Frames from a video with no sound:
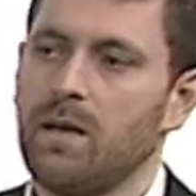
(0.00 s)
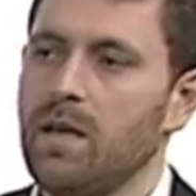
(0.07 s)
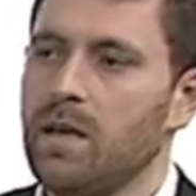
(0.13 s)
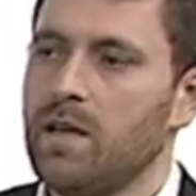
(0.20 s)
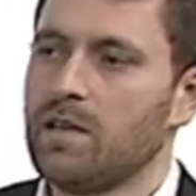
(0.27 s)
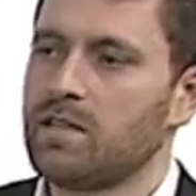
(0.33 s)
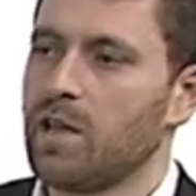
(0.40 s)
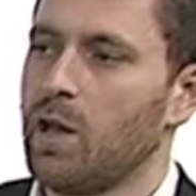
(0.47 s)

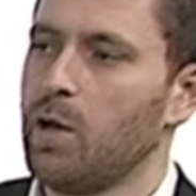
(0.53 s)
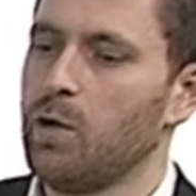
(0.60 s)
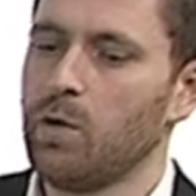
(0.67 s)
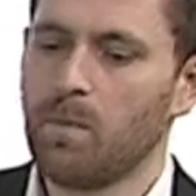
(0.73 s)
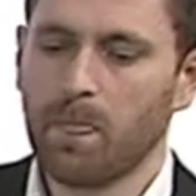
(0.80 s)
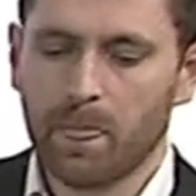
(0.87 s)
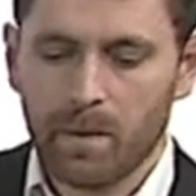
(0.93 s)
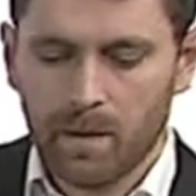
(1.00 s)
So
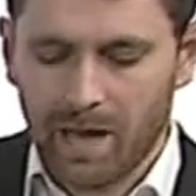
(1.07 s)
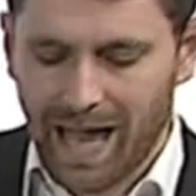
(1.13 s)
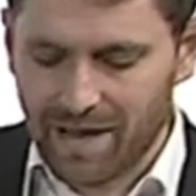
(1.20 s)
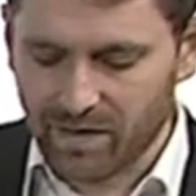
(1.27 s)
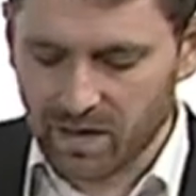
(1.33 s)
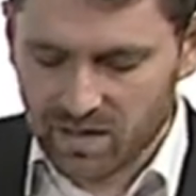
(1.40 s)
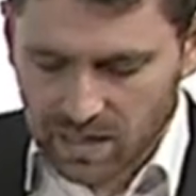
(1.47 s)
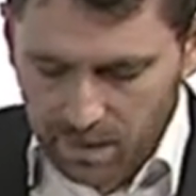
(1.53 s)
having
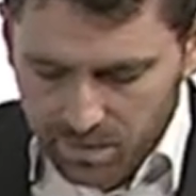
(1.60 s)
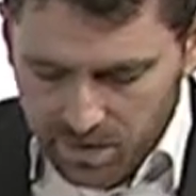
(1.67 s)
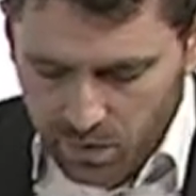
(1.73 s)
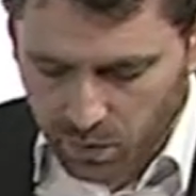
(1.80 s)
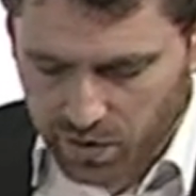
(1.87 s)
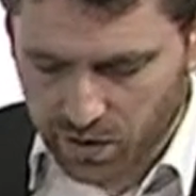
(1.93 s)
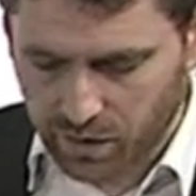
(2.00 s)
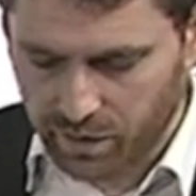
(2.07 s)
some
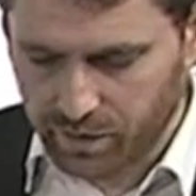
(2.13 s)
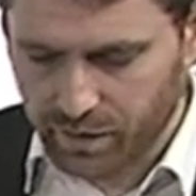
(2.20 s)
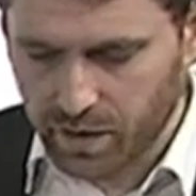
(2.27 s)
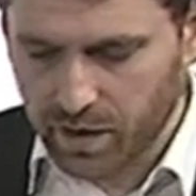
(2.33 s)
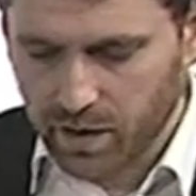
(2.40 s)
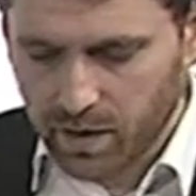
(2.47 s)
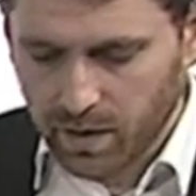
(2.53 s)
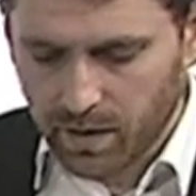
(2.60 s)
sort of
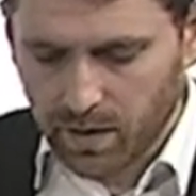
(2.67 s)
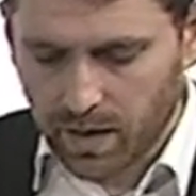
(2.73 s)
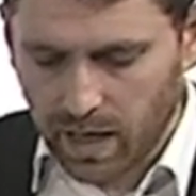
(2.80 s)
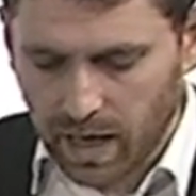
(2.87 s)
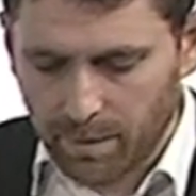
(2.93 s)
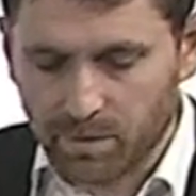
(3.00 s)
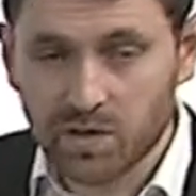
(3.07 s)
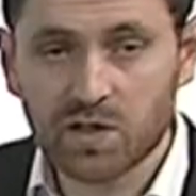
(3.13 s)

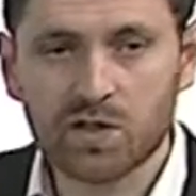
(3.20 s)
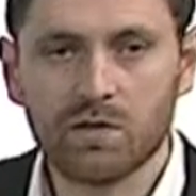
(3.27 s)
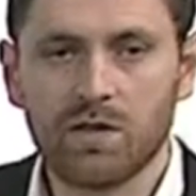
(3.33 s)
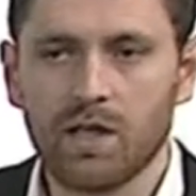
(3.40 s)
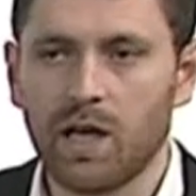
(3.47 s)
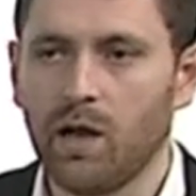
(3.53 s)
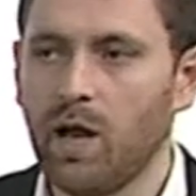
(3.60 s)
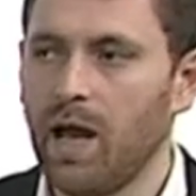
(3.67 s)

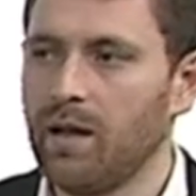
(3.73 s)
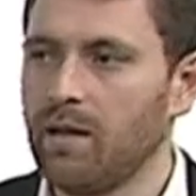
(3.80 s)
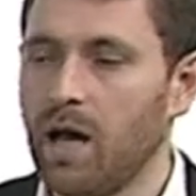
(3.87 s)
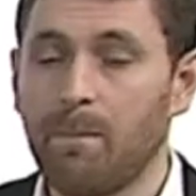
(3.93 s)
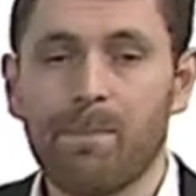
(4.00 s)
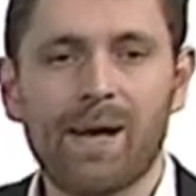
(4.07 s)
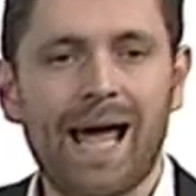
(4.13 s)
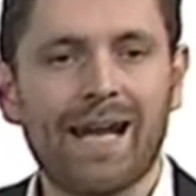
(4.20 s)
a
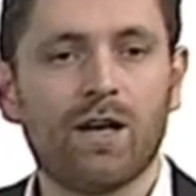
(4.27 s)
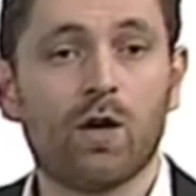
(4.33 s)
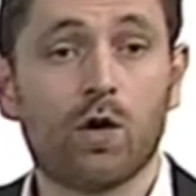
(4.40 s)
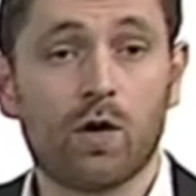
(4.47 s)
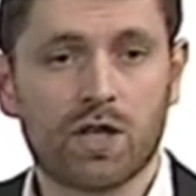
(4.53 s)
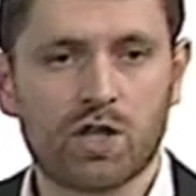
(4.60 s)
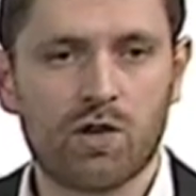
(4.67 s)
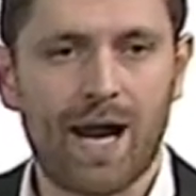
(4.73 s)
planner or a
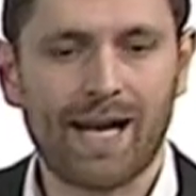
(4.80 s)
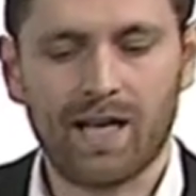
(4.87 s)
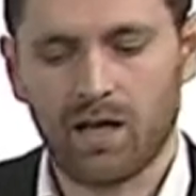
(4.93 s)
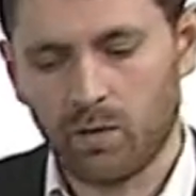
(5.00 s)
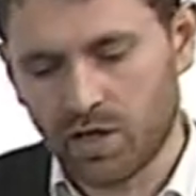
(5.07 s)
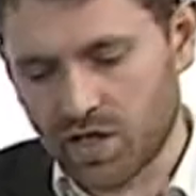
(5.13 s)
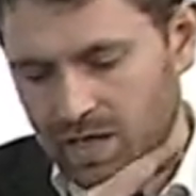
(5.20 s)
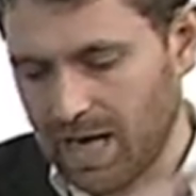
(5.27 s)
tracker
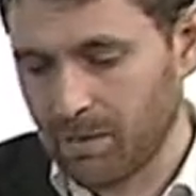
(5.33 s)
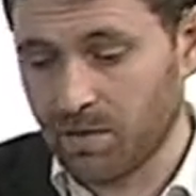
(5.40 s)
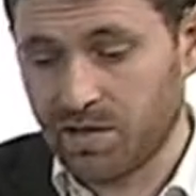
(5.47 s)
which enables you